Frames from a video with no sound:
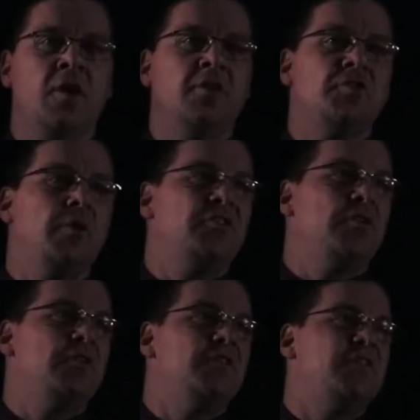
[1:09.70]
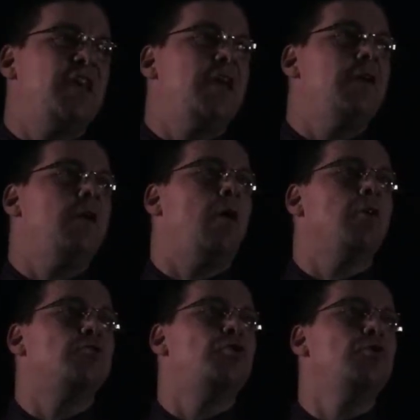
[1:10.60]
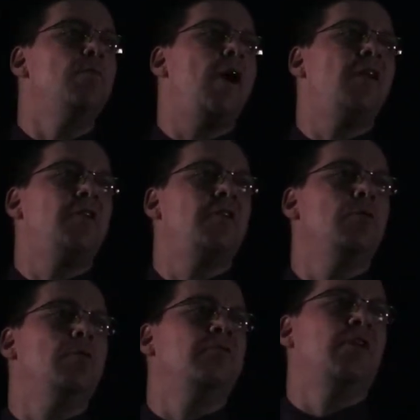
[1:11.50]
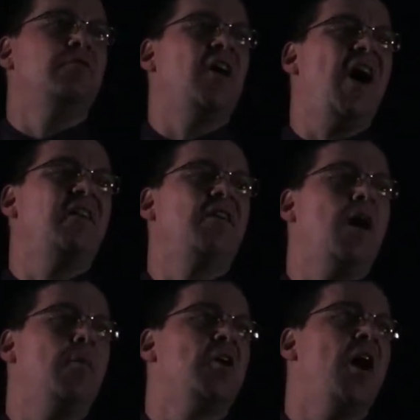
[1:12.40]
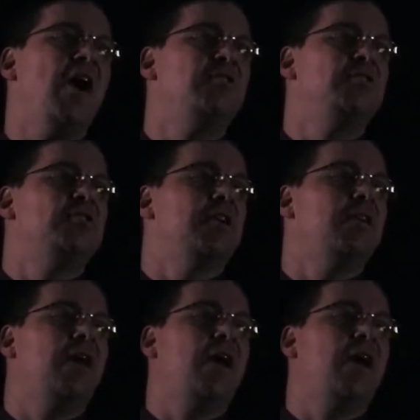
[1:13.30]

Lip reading: So as you can see, our 2 molecules of diatomic hydrogen